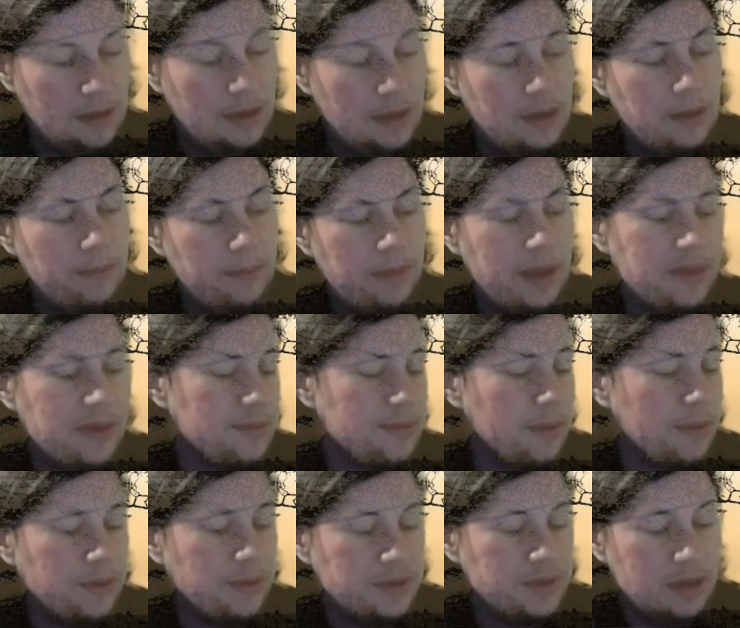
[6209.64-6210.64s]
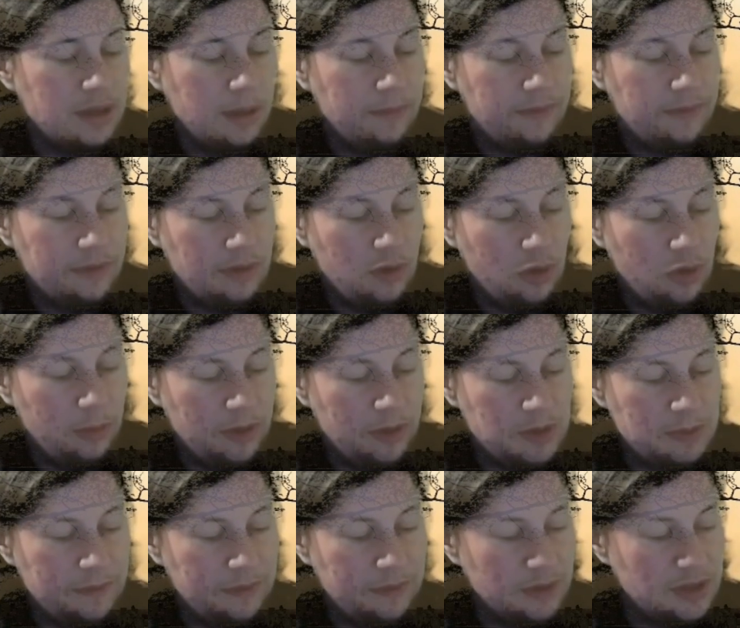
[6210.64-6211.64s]
Beth's rolls had come for her almost
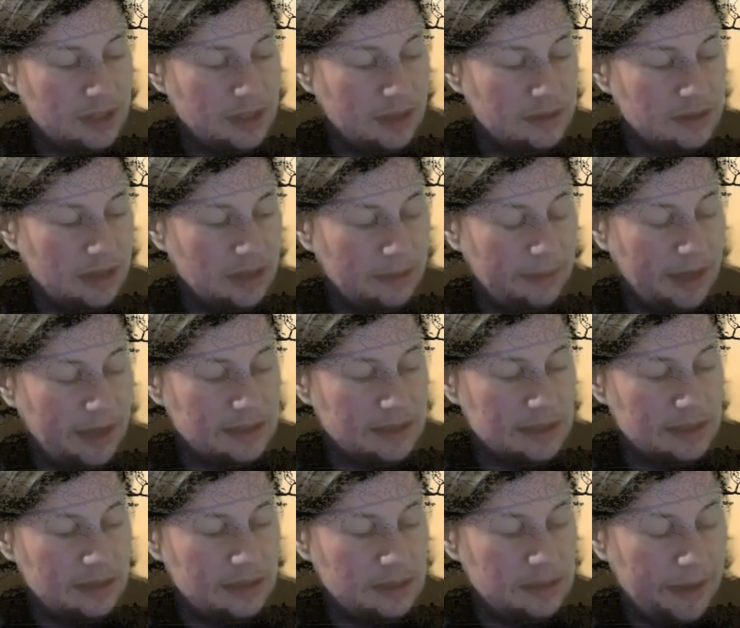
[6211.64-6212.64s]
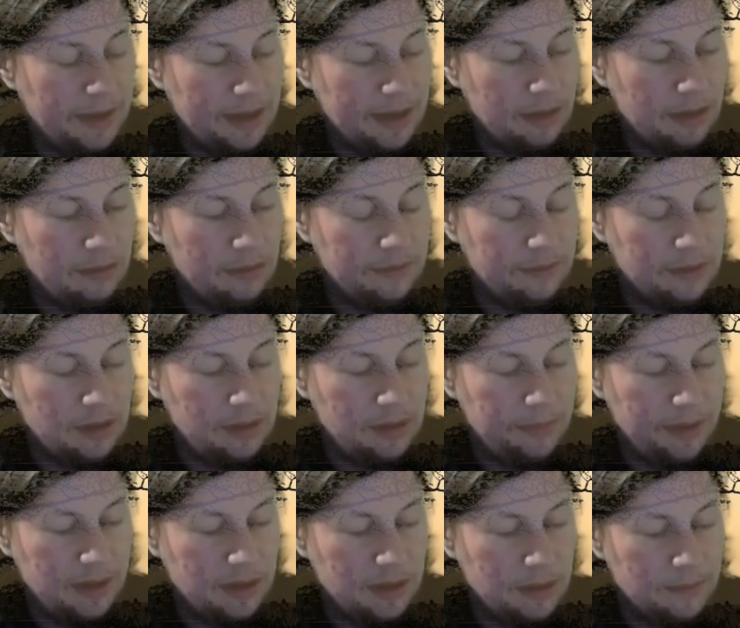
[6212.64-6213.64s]
before she had time hastily to pack her overnight
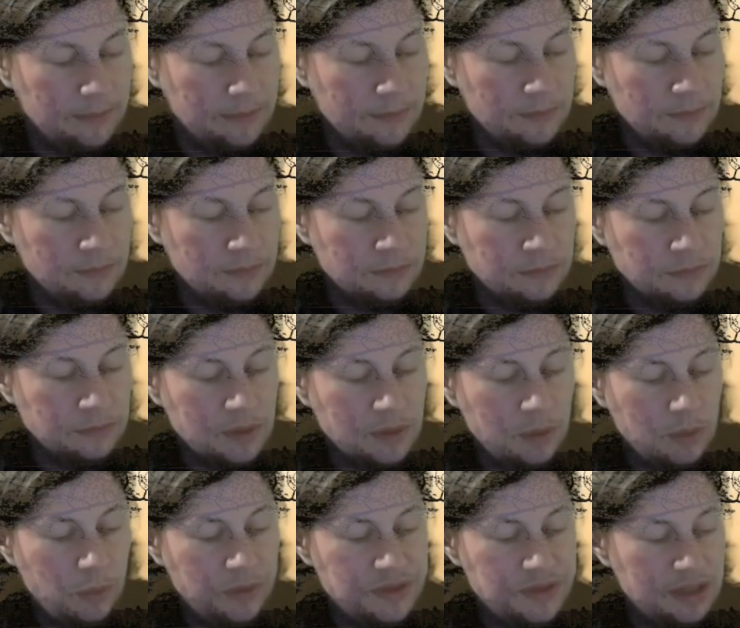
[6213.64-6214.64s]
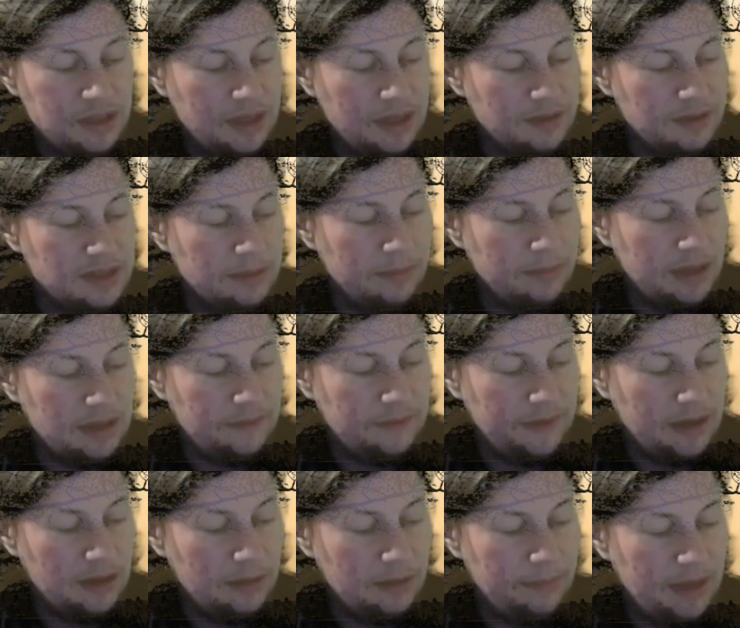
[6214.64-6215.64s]
bag. Once at the house in Maida
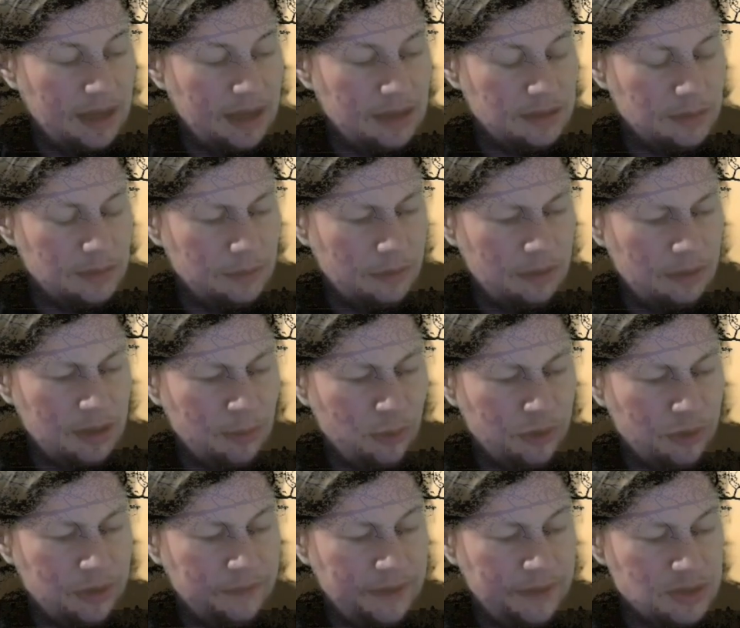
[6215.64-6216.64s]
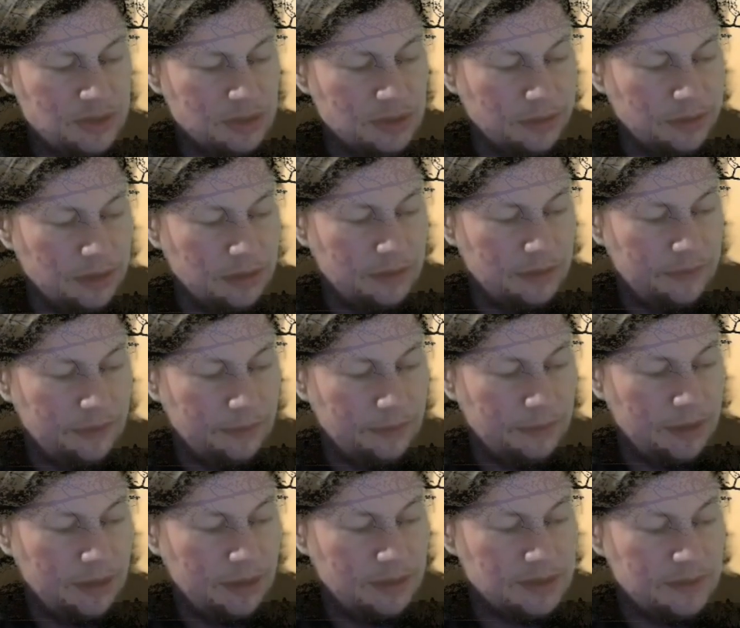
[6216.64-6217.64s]
Vale, a maid, wearing a more conventional uniform than
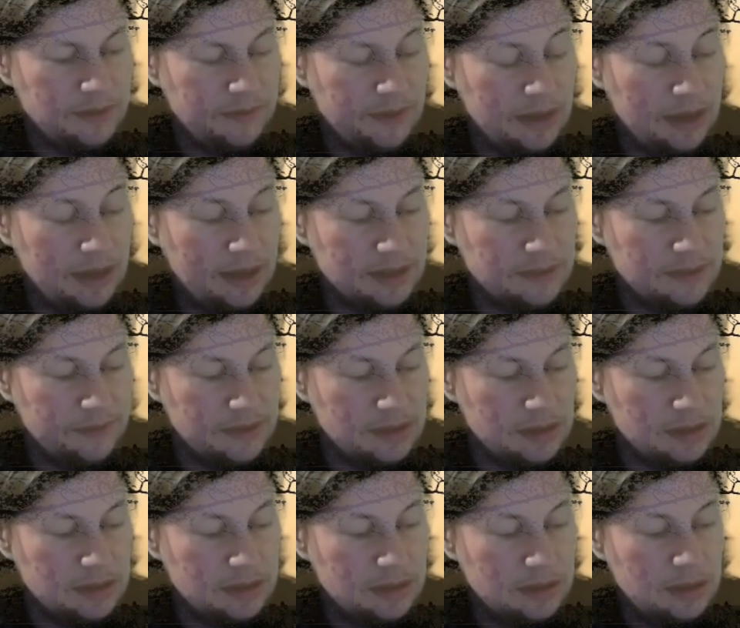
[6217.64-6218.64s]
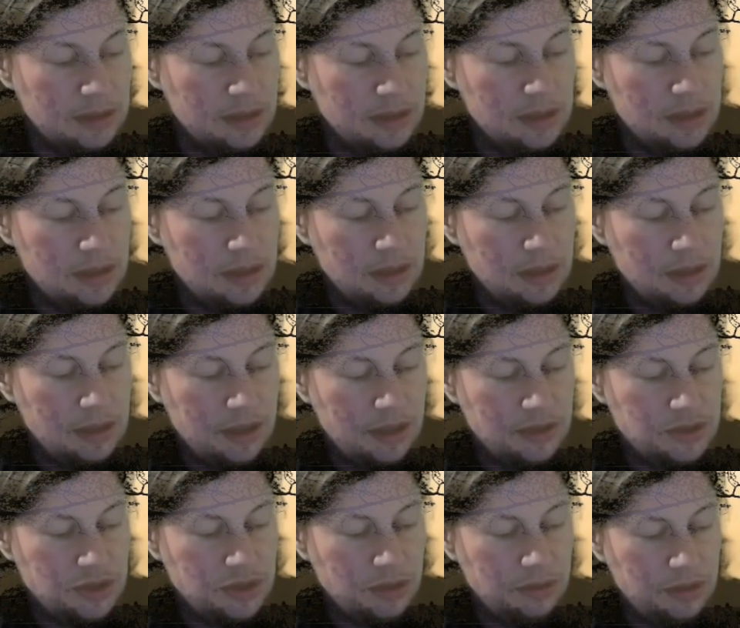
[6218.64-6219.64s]
those of her last visit, had
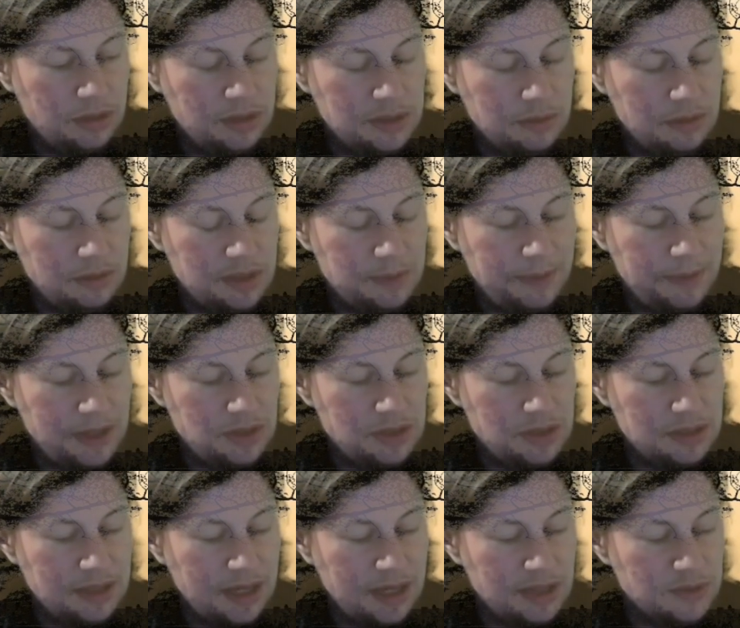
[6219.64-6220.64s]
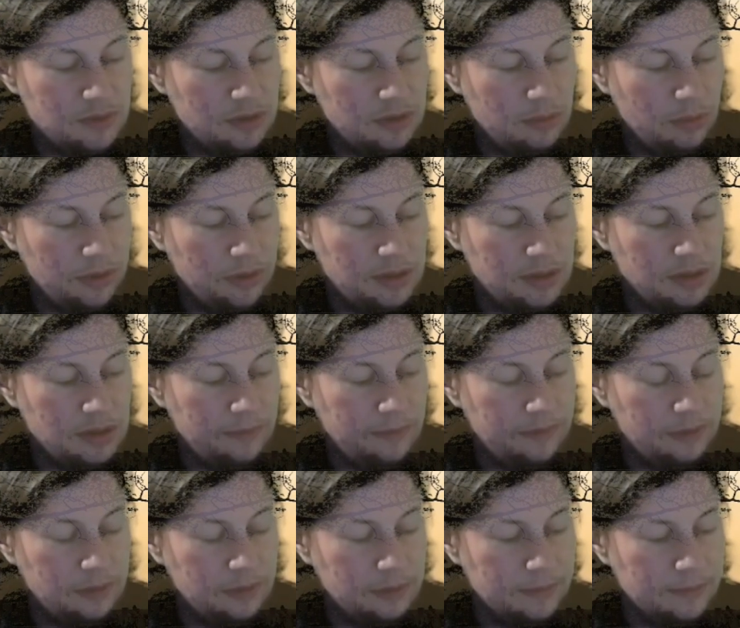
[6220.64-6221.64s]
shown her to a spacious guest room on the top
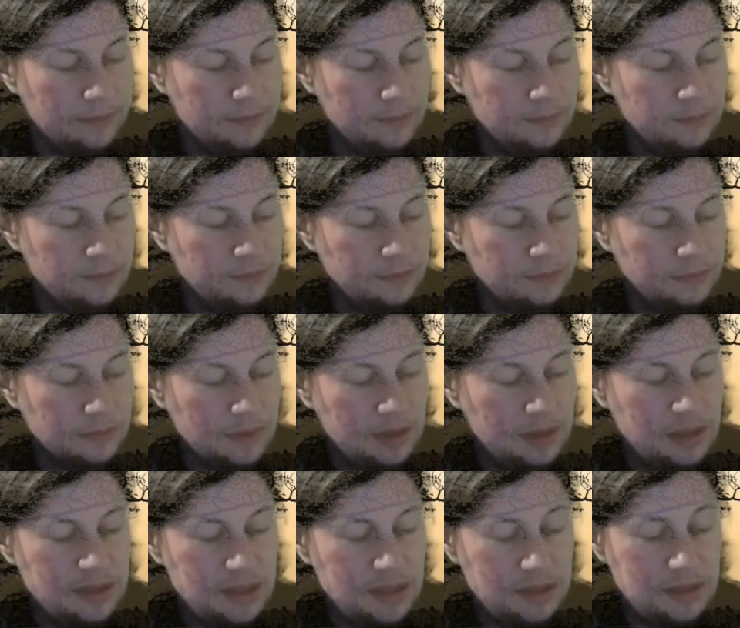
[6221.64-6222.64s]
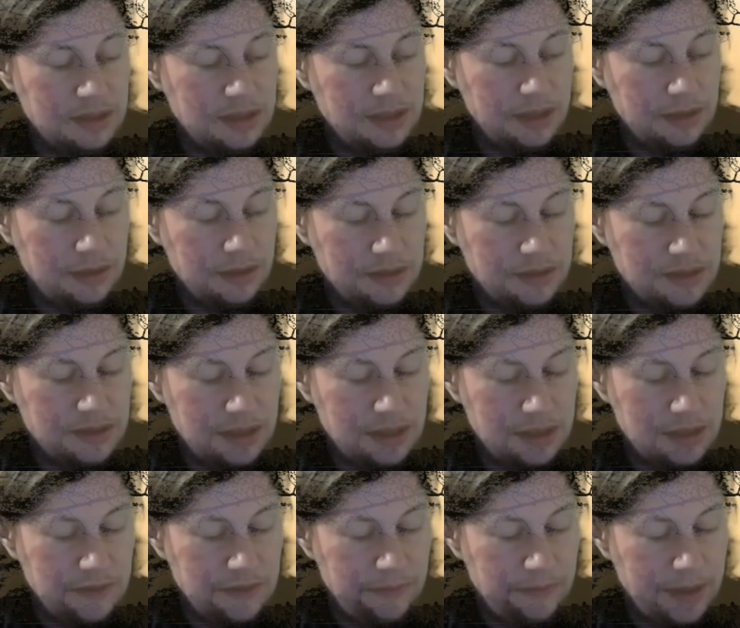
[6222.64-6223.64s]
floor. Lisette had taken a
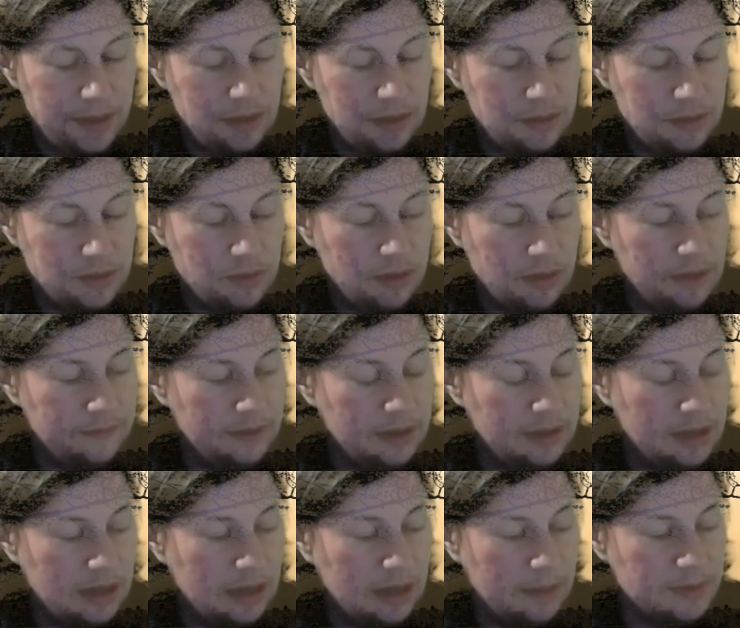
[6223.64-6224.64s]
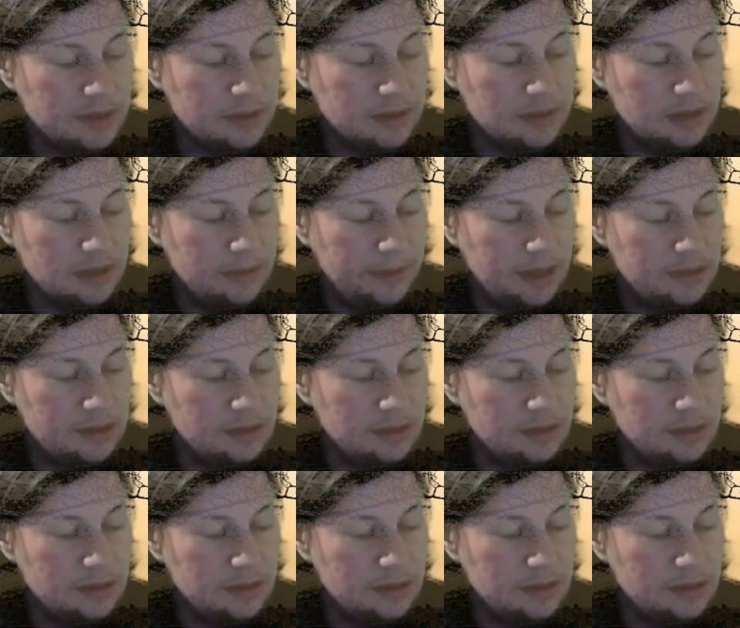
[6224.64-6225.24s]
sedative pill and gratefully collapsed onto the bed.